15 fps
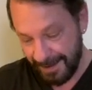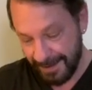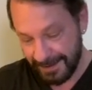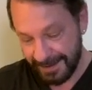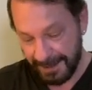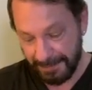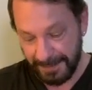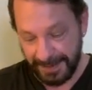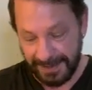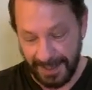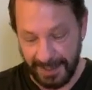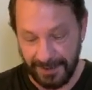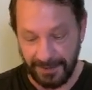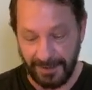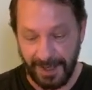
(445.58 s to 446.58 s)
Simply
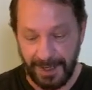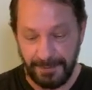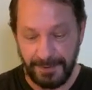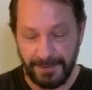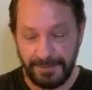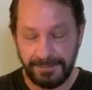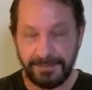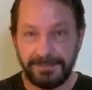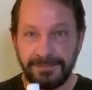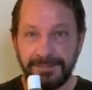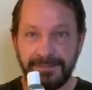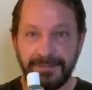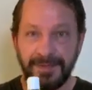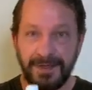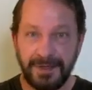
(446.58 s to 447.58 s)
take your label,
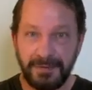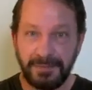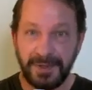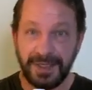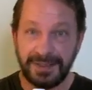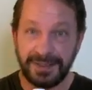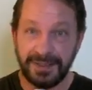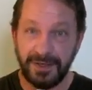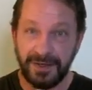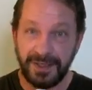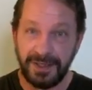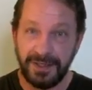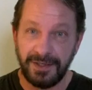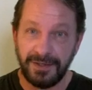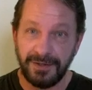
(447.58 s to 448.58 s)
place it on
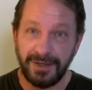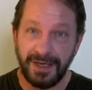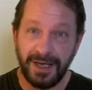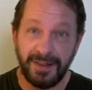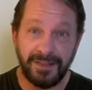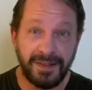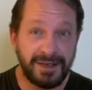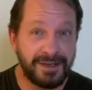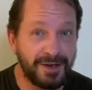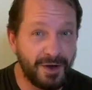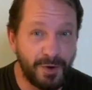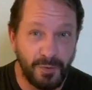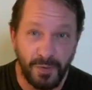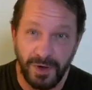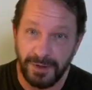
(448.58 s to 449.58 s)
here, and then
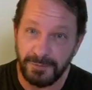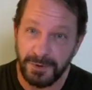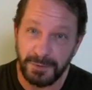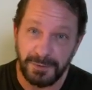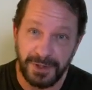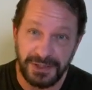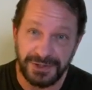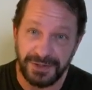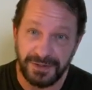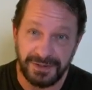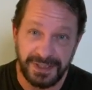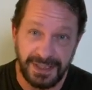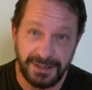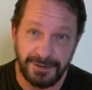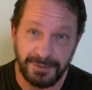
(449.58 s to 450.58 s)
no one will brush their
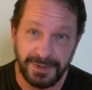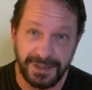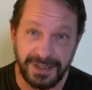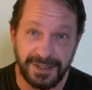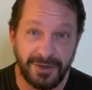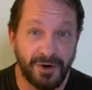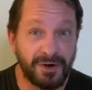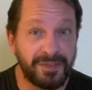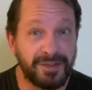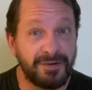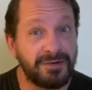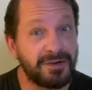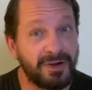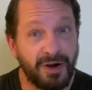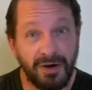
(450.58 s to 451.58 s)
teeth with it, or
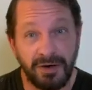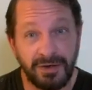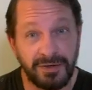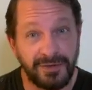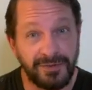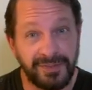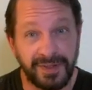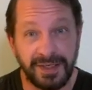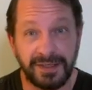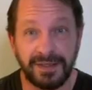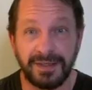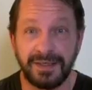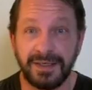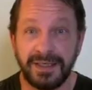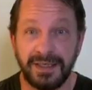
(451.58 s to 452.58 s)
they'll gargle thinking
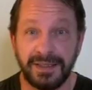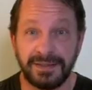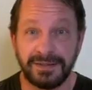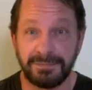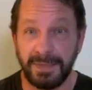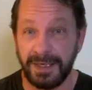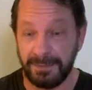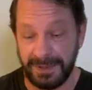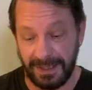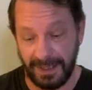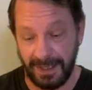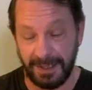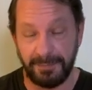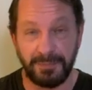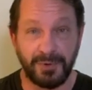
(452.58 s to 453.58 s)
that it is maybe
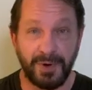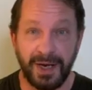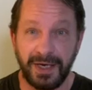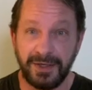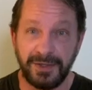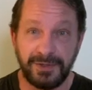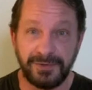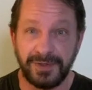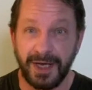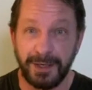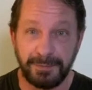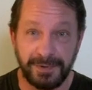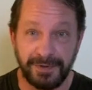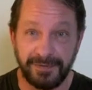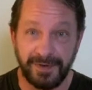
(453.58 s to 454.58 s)
a brand new
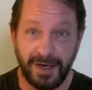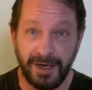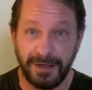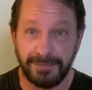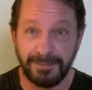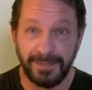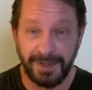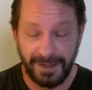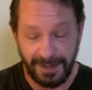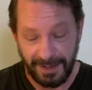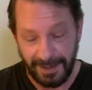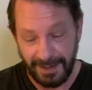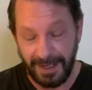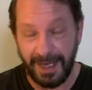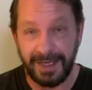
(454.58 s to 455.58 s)
type of
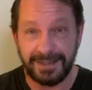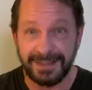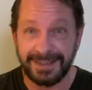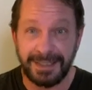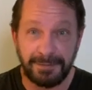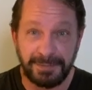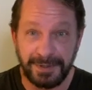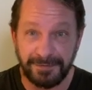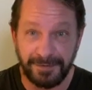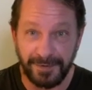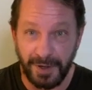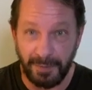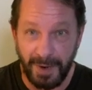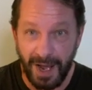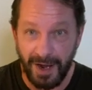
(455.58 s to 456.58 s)
antiseptic for
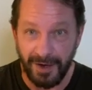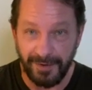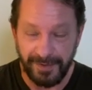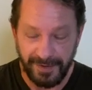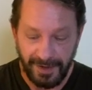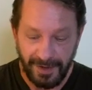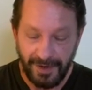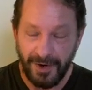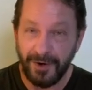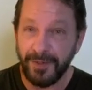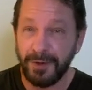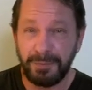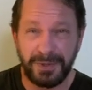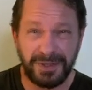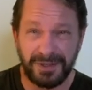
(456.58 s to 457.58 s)
their mouth, or
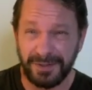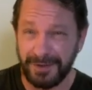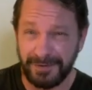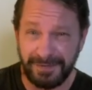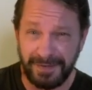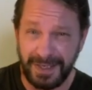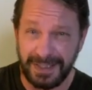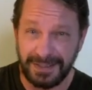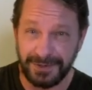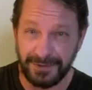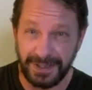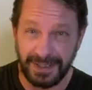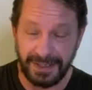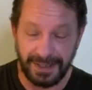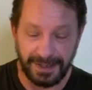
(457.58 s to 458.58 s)
they'll put it on their face or
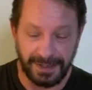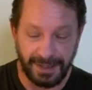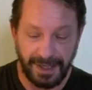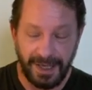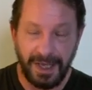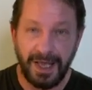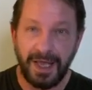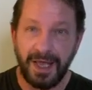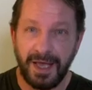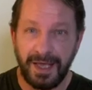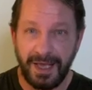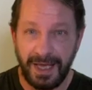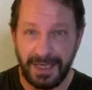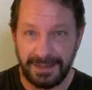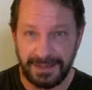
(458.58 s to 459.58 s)
anything.
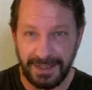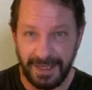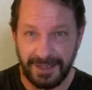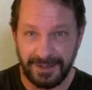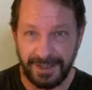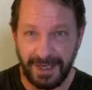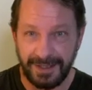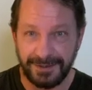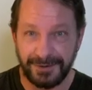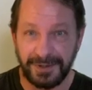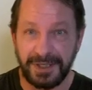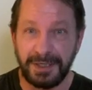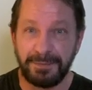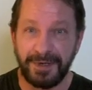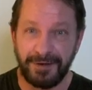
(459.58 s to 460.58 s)
Hand sanitizer,
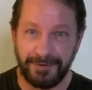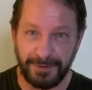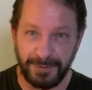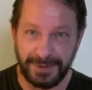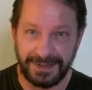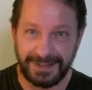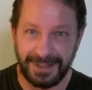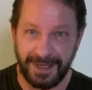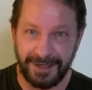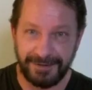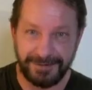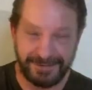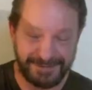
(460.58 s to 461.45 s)
keep everyone safe.